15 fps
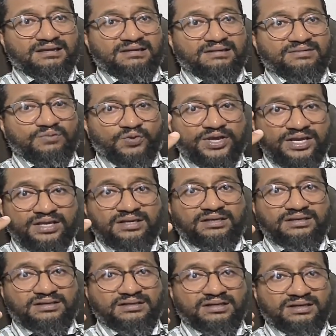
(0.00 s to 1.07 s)
We
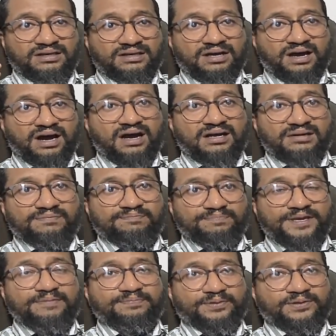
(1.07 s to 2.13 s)
are
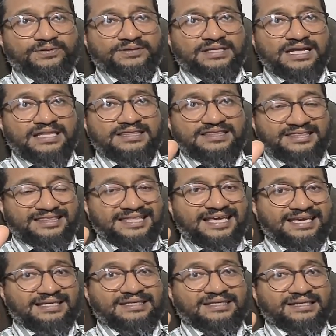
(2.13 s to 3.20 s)
people that
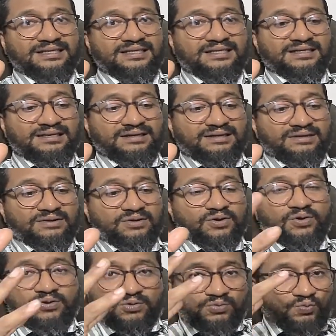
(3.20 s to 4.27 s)
think
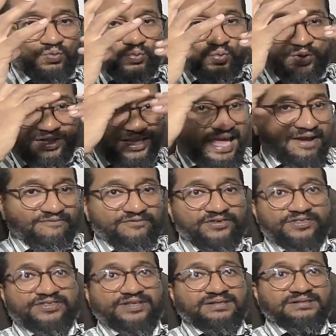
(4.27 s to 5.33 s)
with
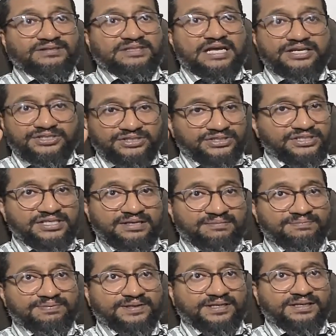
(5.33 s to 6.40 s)
everything, not just
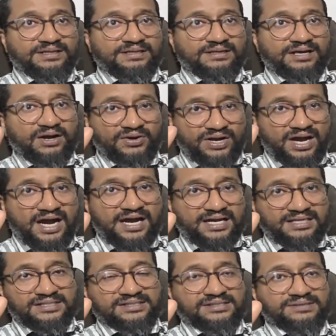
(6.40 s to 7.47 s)
simply our
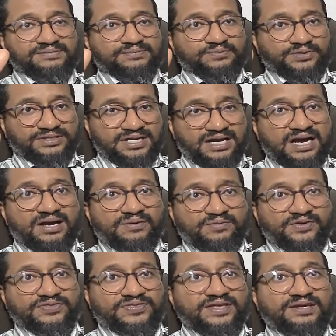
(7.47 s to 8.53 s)
eyes.
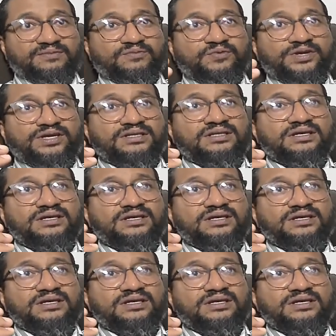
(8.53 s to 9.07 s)
We think with